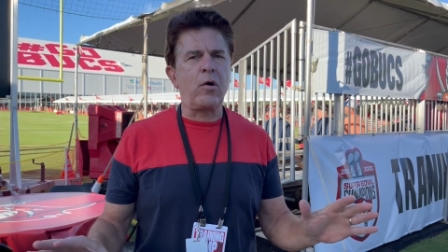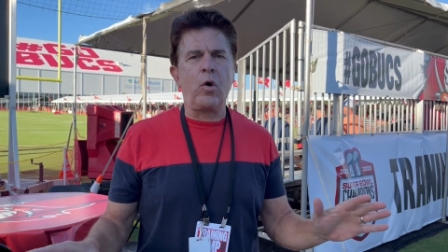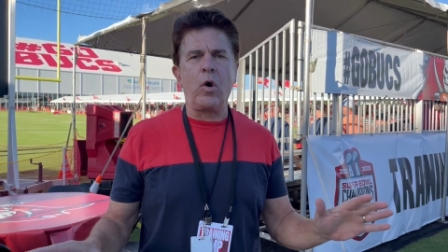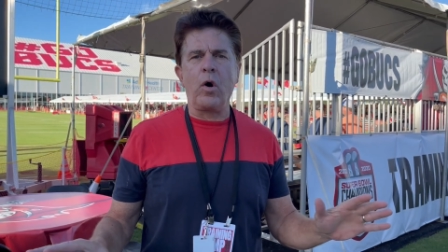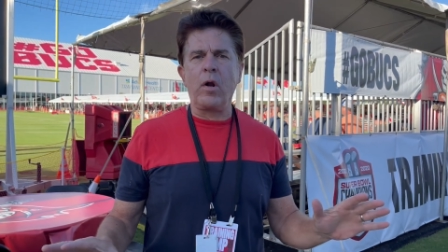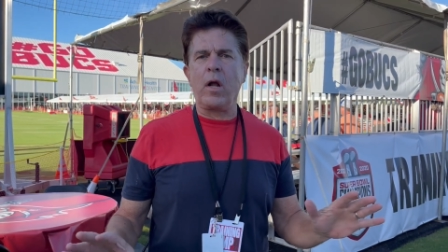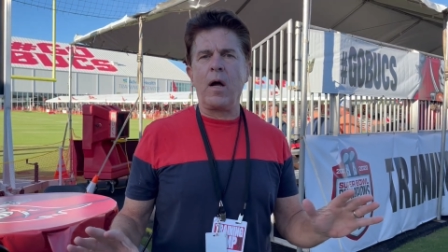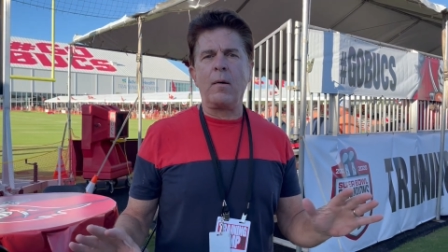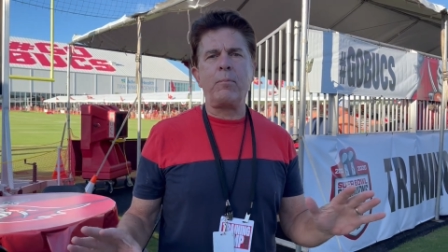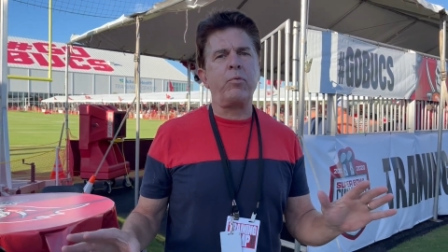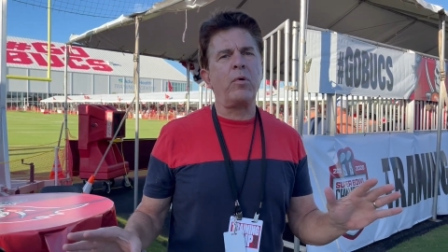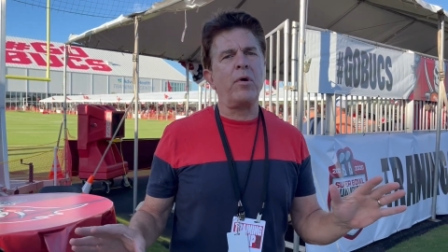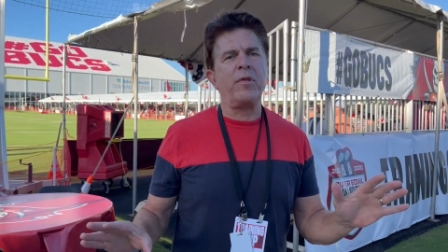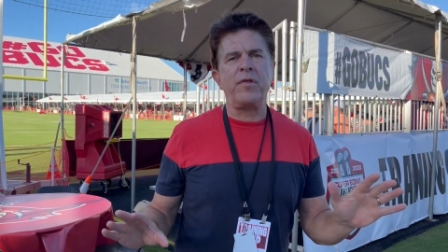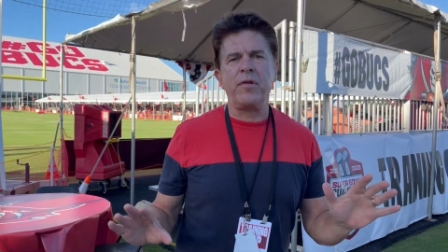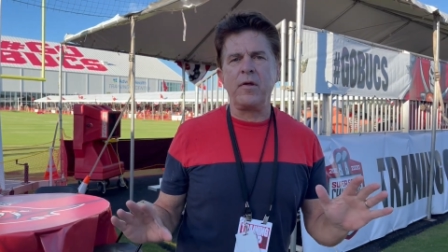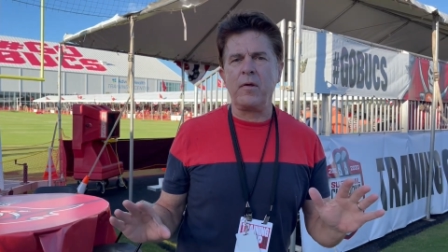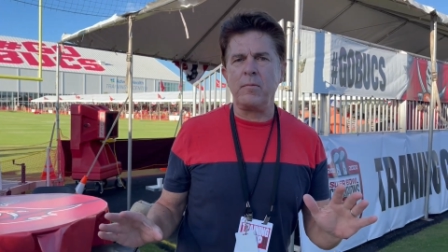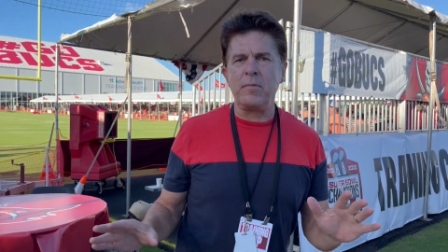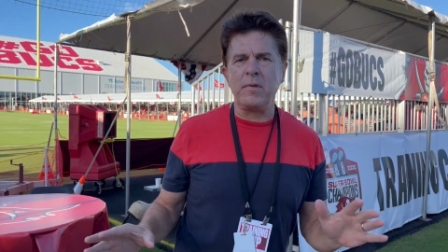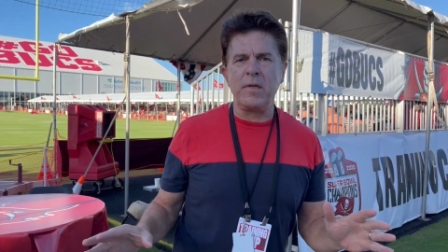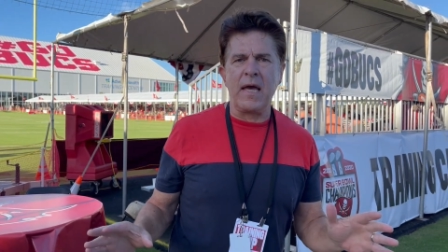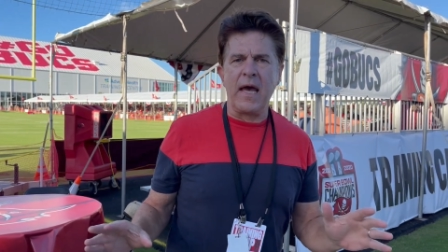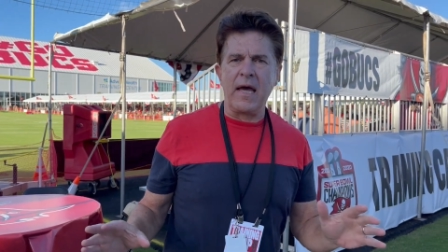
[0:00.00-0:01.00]
caught up with
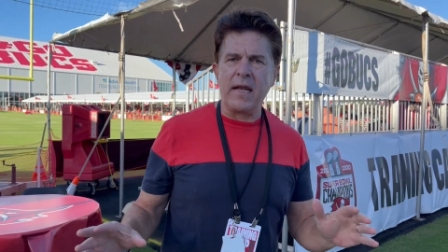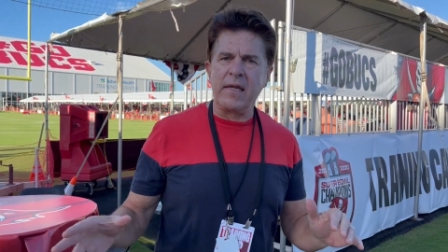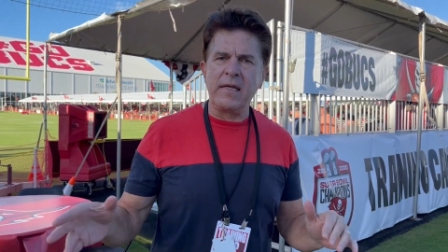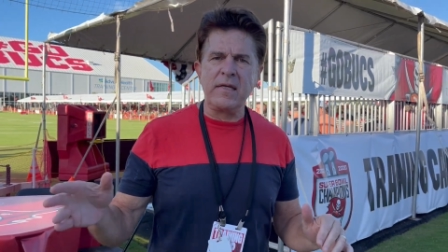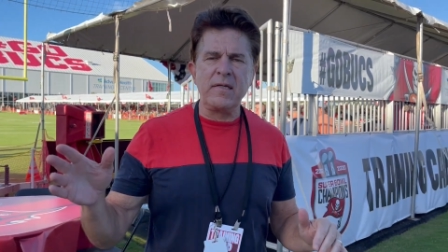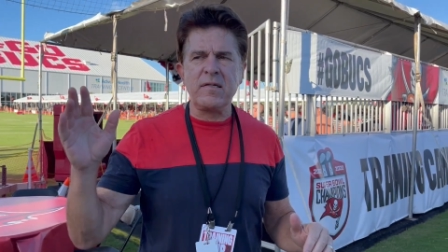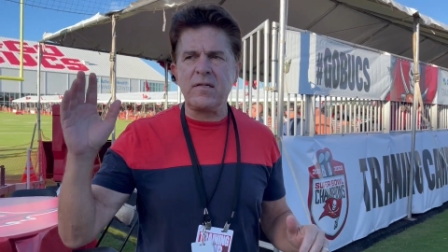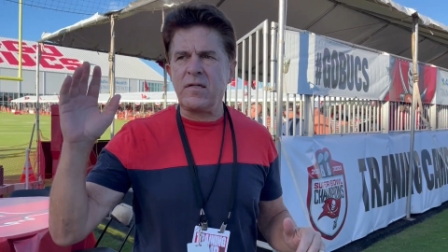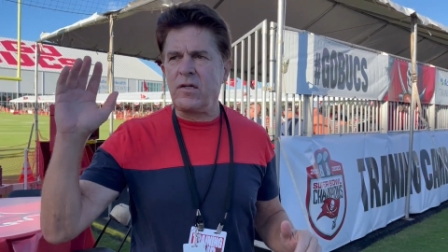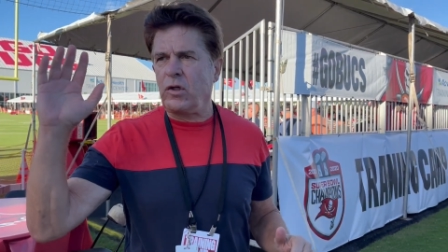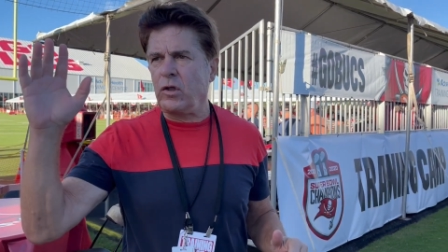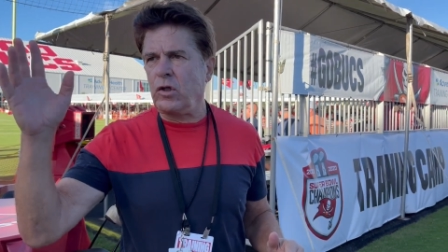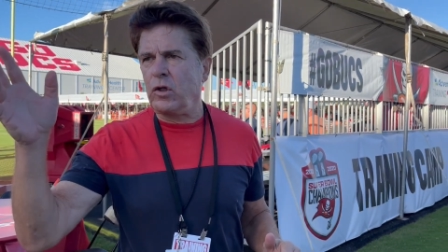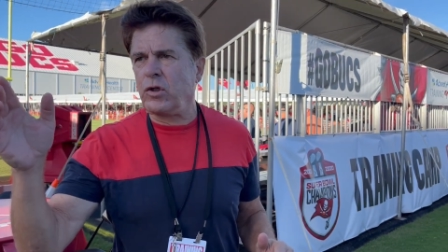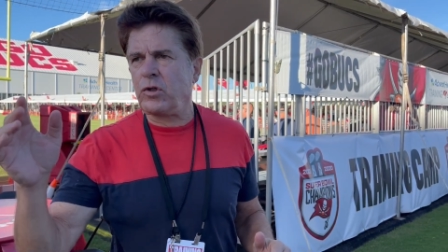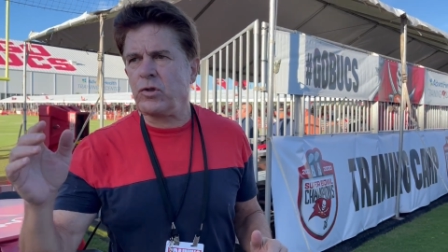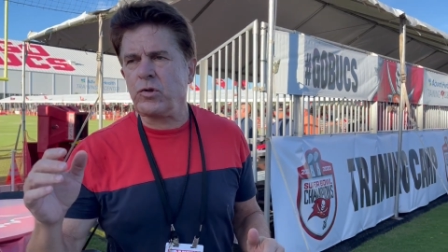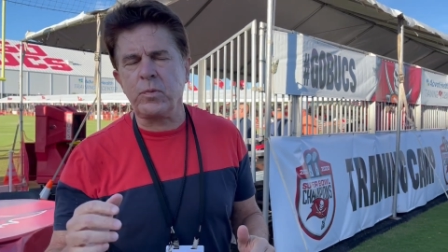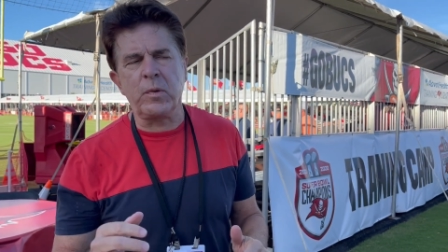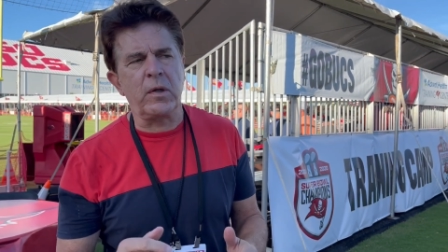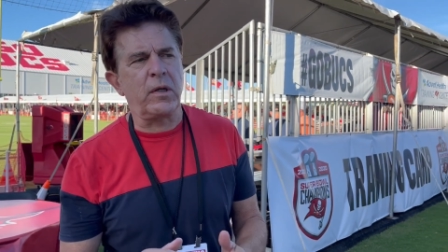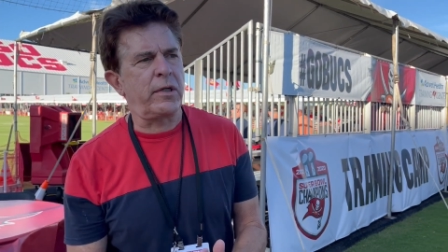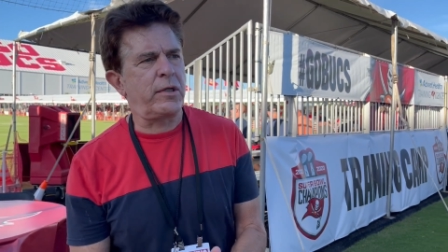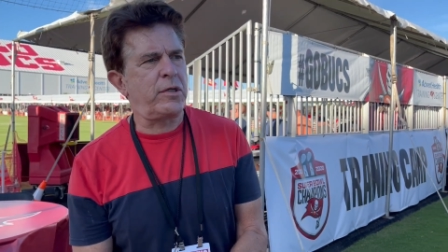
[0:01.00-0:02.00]
him yet. He still
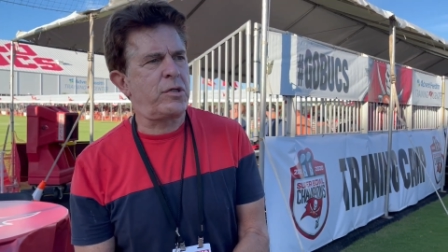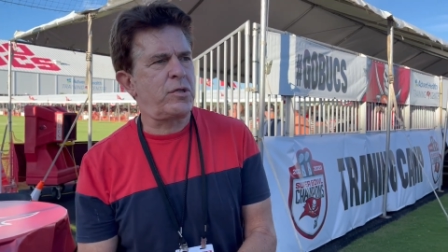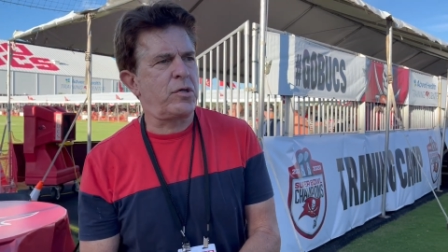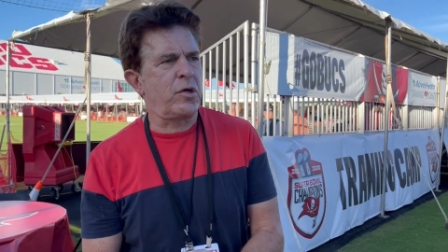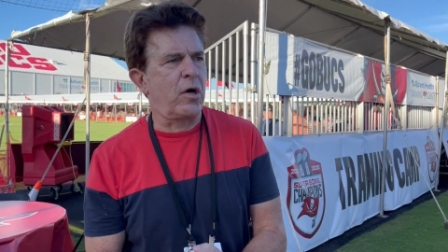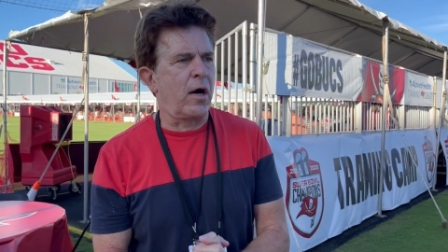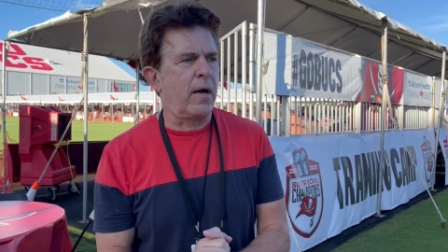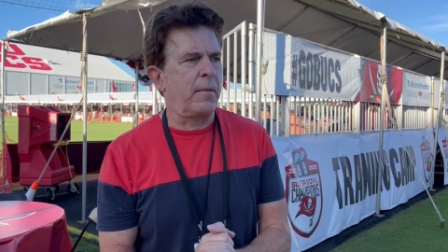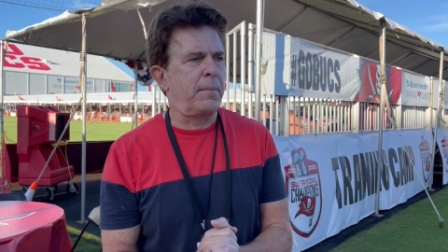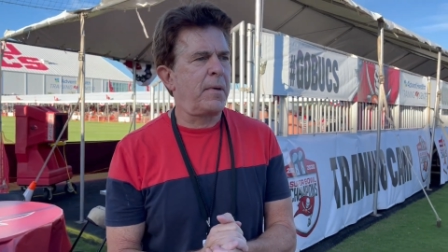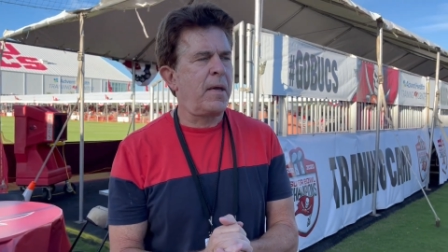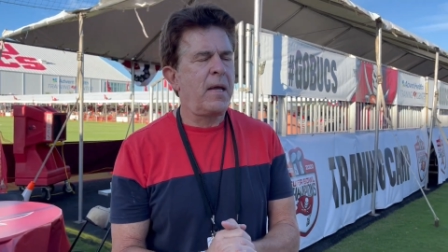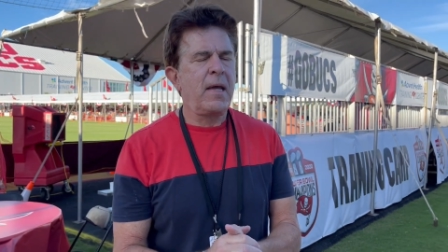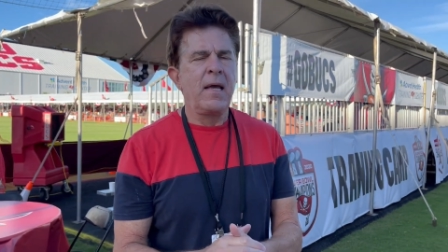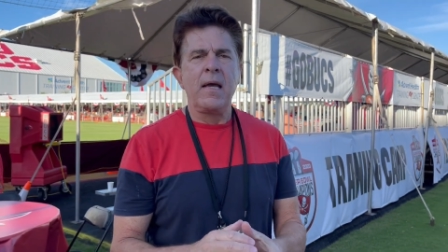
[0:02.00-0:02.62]
looks really sharp.